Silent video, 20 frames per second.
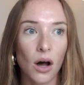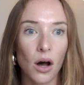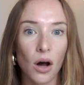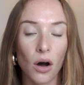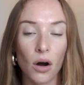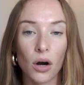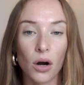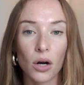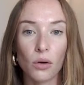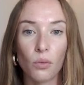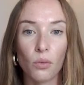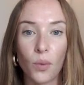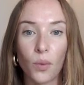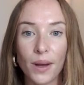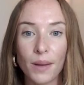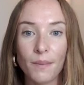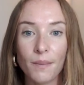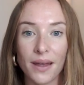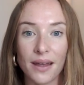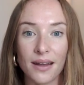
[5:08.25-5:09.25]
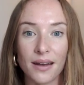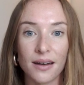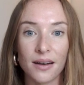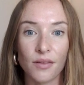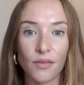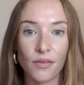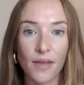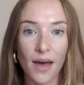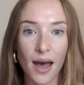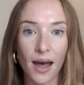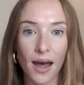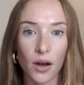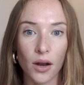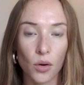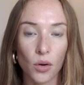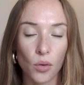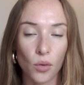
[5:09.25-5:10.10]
are women that